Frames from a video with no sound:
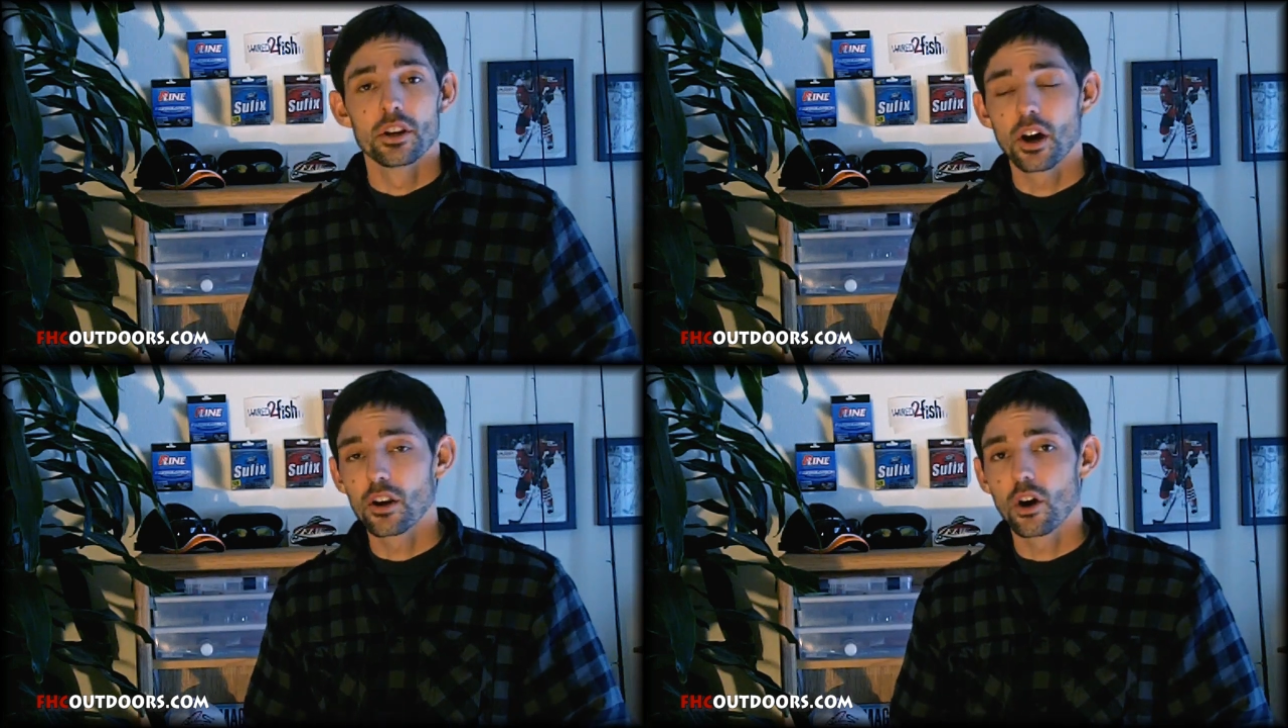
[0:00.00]

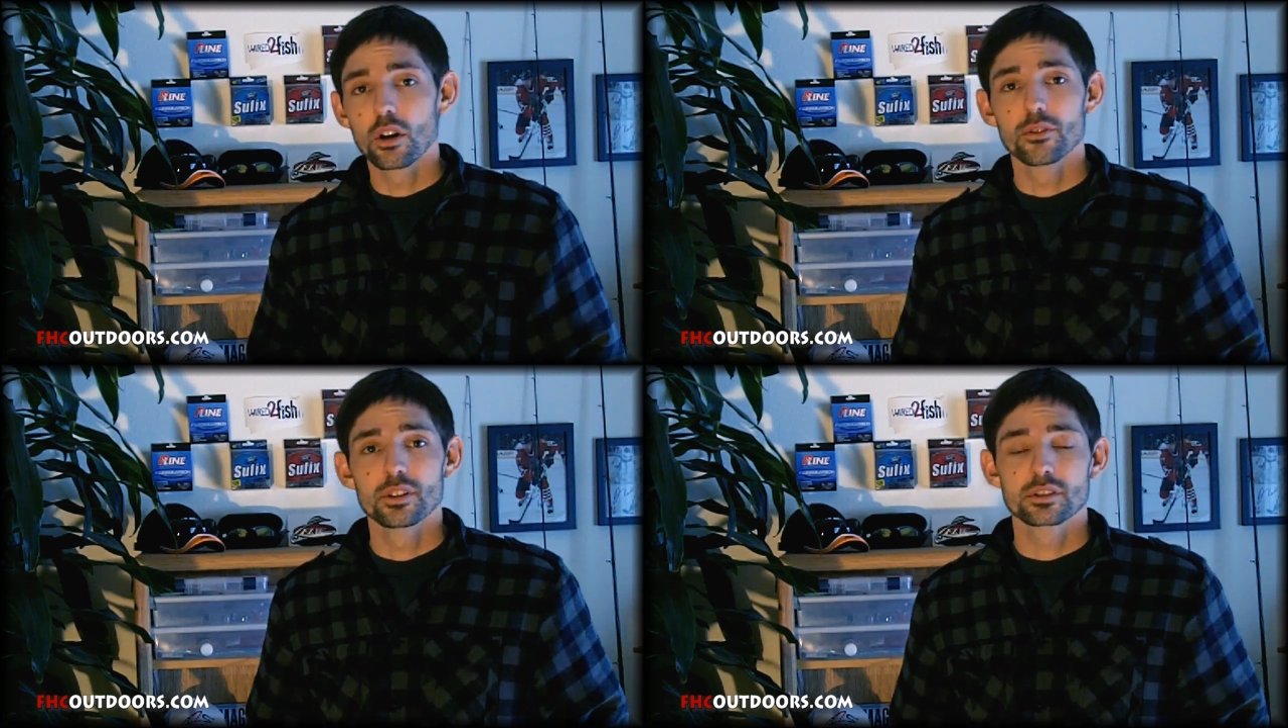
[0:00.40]
Not
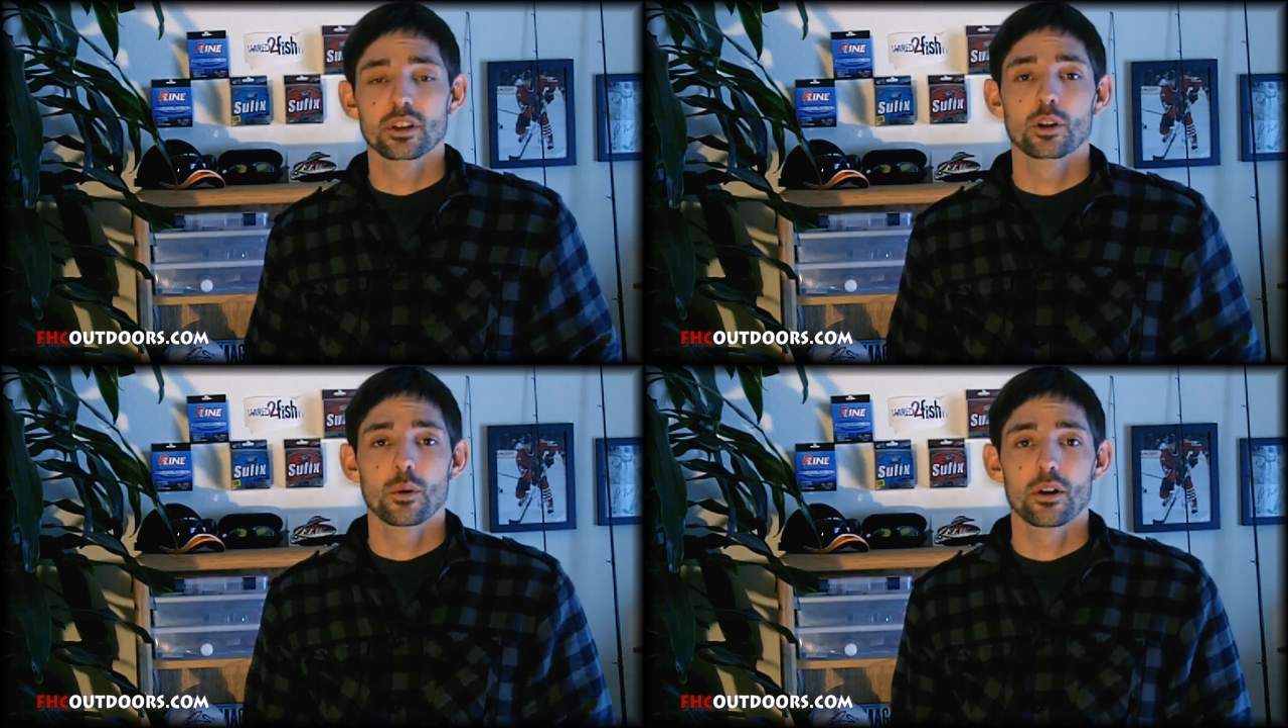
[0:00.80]
all of us
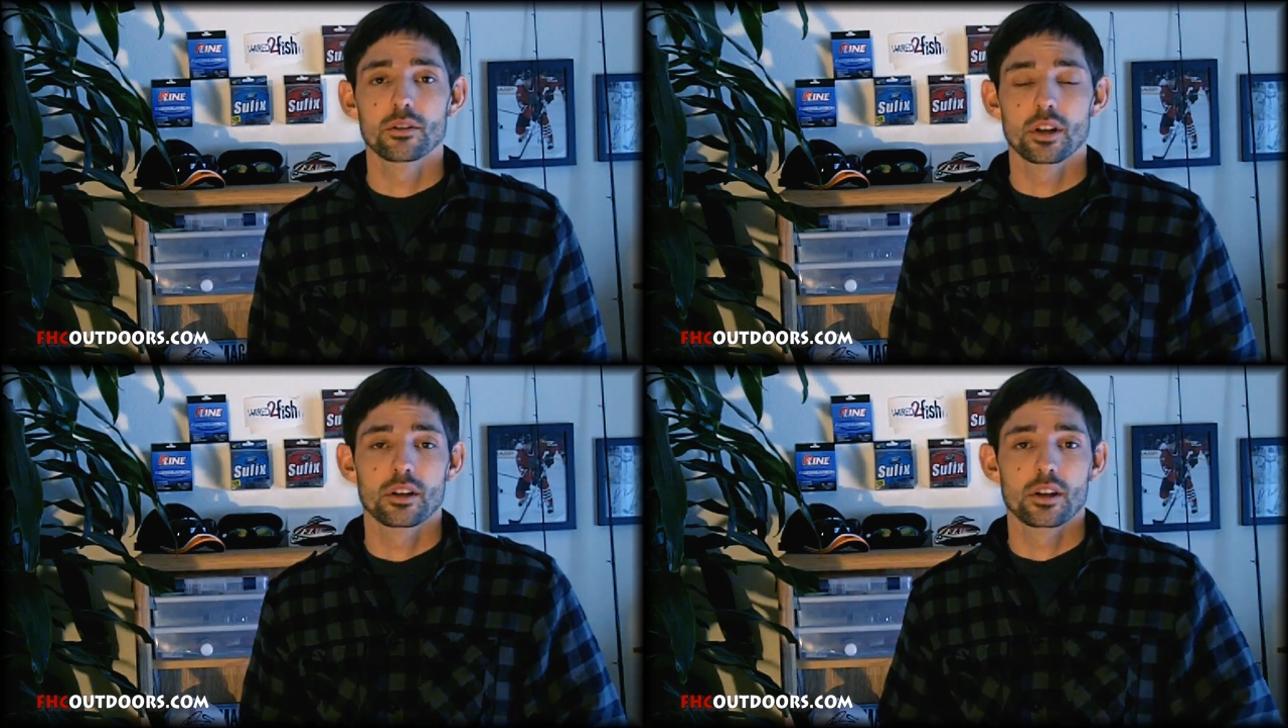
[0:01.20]
can go
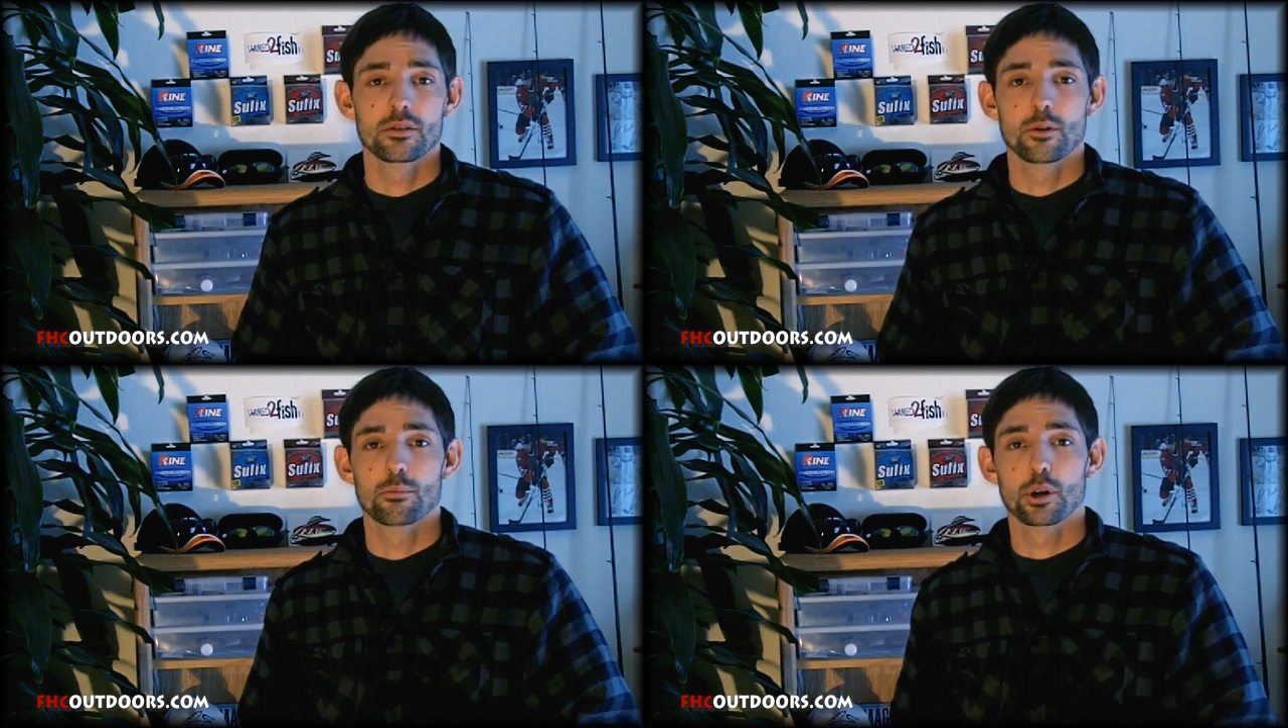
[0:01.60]
out
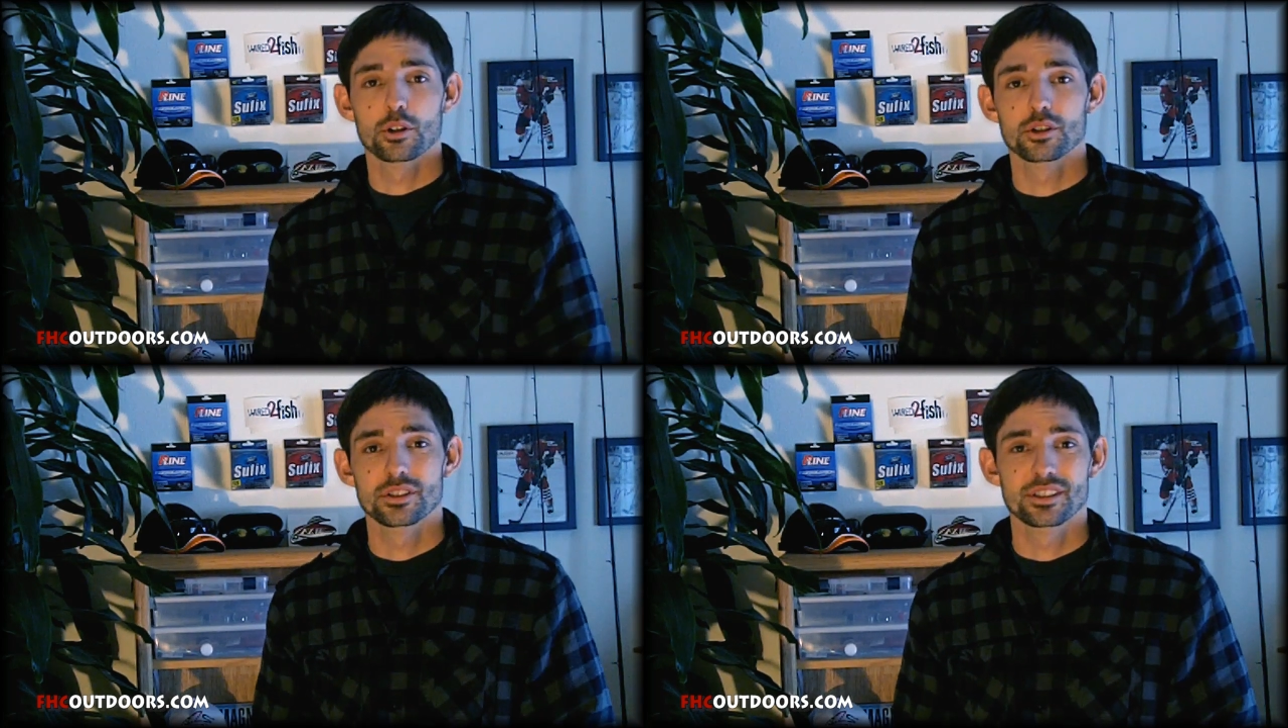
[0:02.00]
and purchase